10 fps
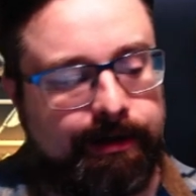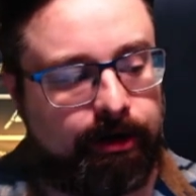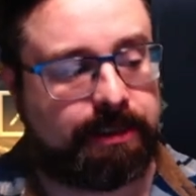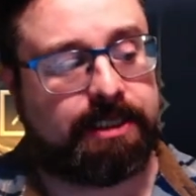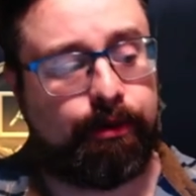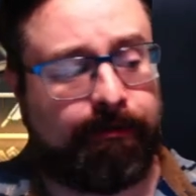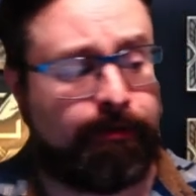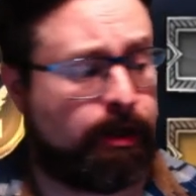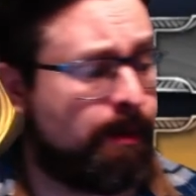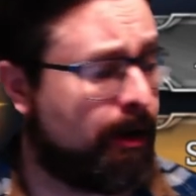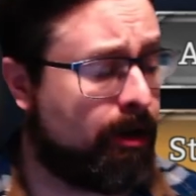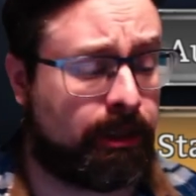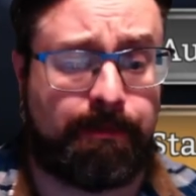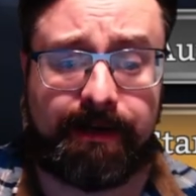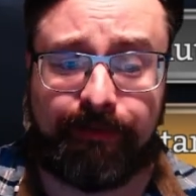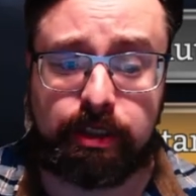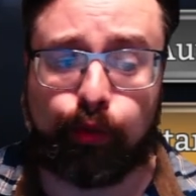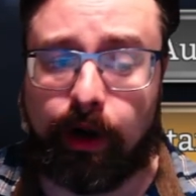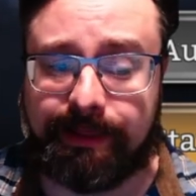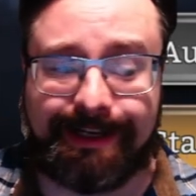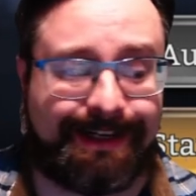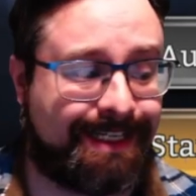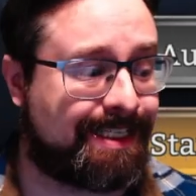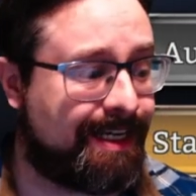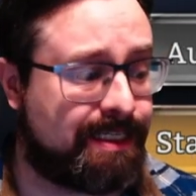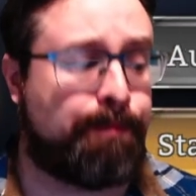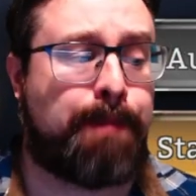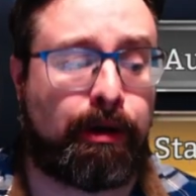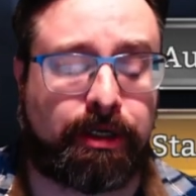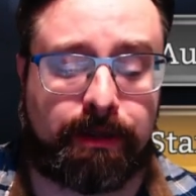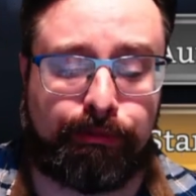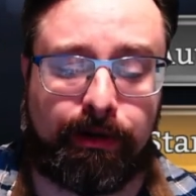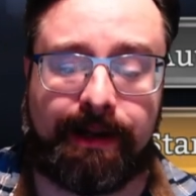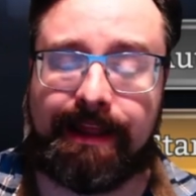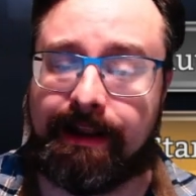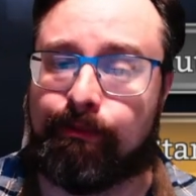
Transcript: dogs into a full Ymiret ultimate. If there's one that is about to deploy,